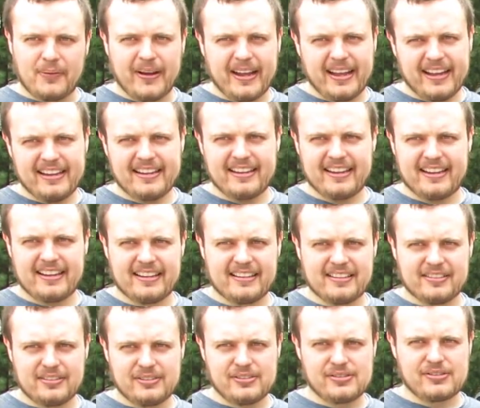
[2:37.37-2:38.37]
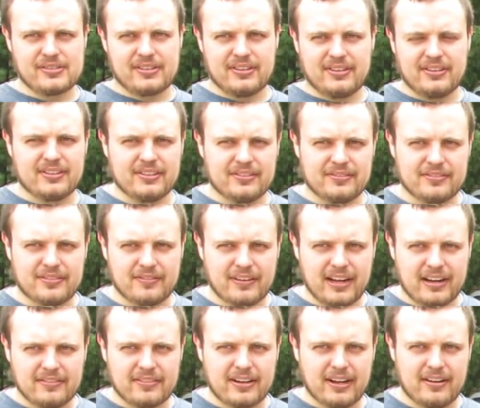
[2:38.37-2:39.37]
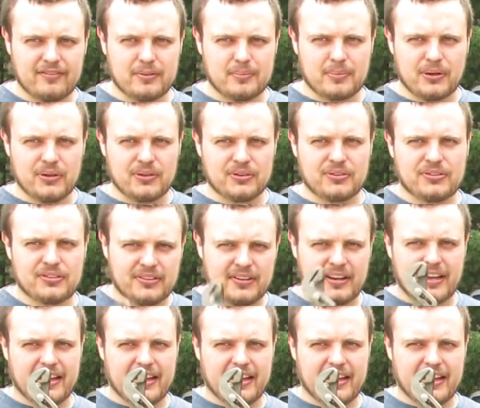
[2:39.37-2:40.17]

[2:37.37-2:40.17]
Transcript: way and loosen all of the valve cover bolts,